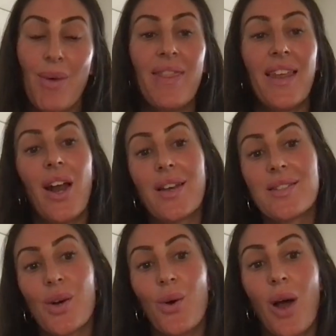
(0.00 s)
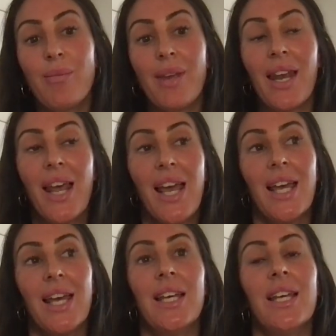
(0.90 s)
And then also, I mean,
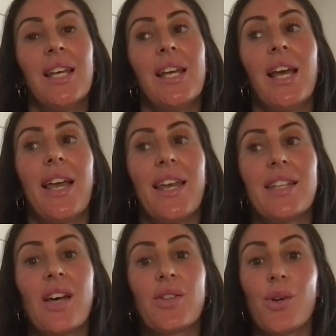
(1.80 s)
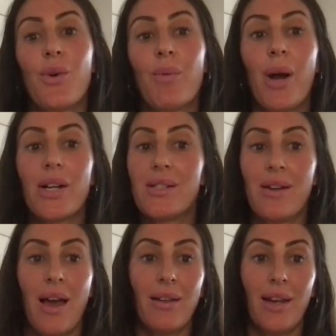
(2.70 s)
it's also a
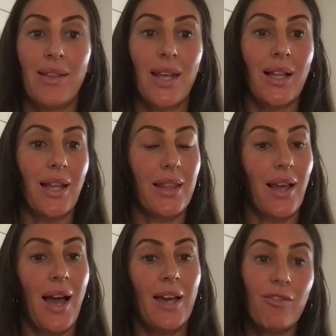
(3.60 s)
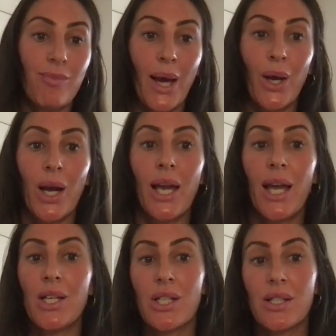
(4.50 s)
personality thing. Like I've met great
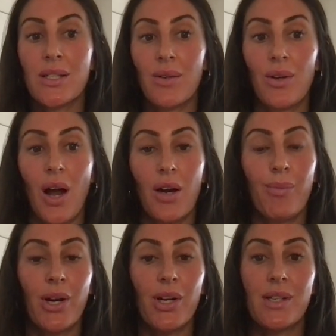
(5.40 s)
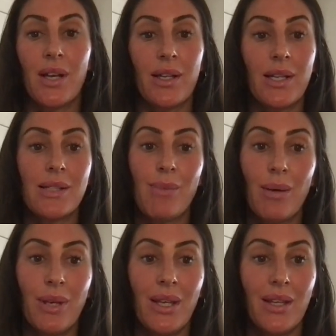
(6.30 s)
agents and our personalities
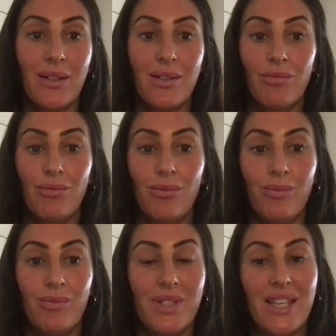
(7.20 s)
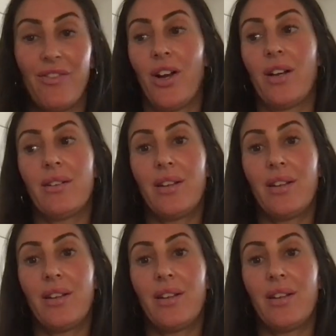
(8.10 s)
might be different.